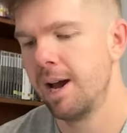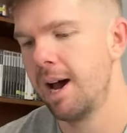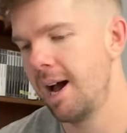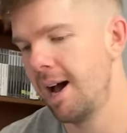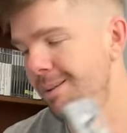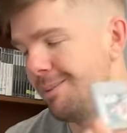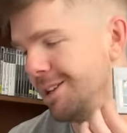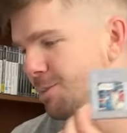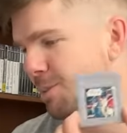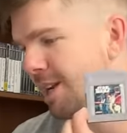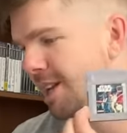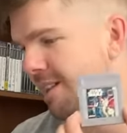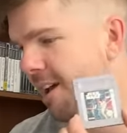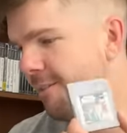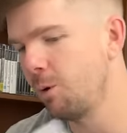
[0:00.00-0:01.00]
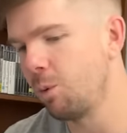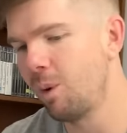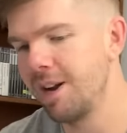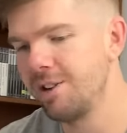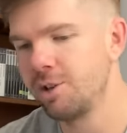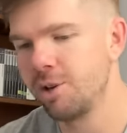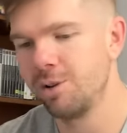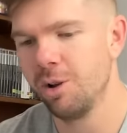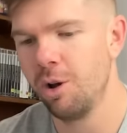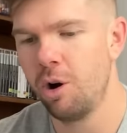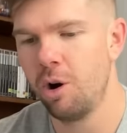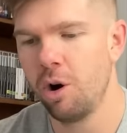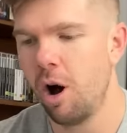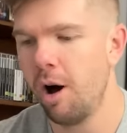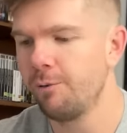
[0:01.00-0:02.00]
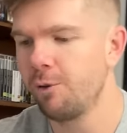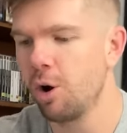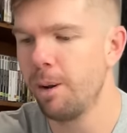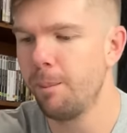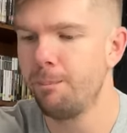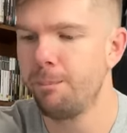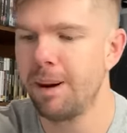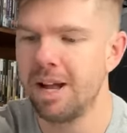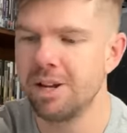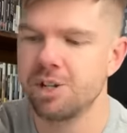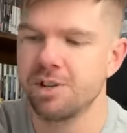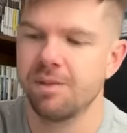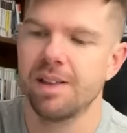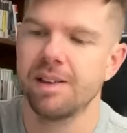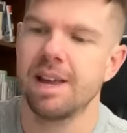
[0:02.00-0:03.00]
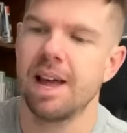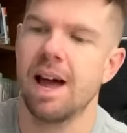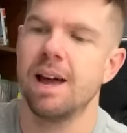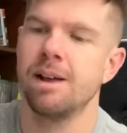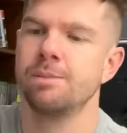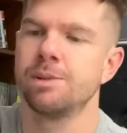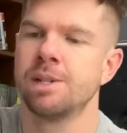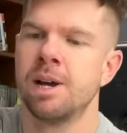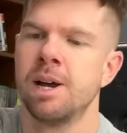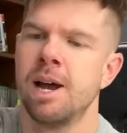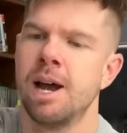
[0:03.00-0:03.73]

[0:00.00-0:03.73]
Um, it's been in there for way too long. I've got a bunch of other games.